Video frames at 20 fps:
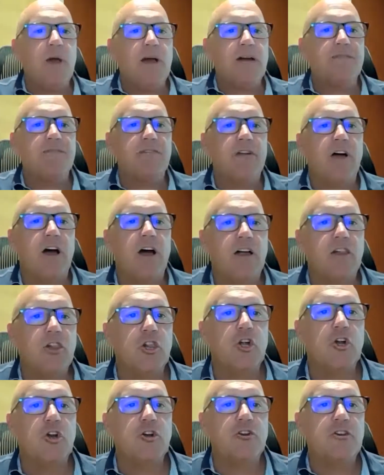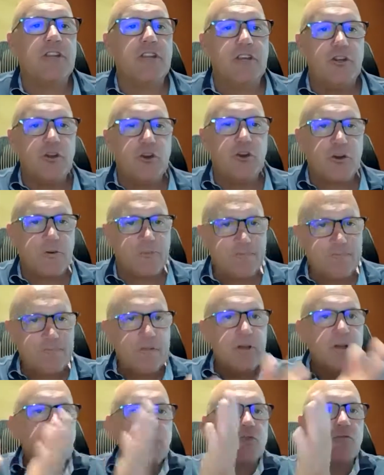have learned in
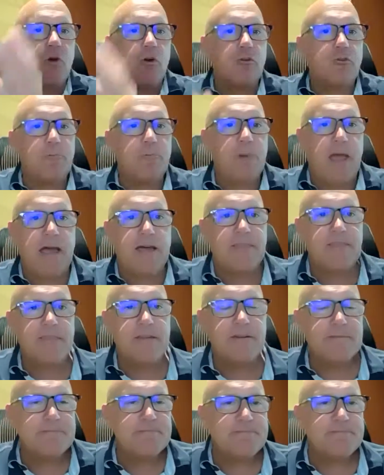your growth path.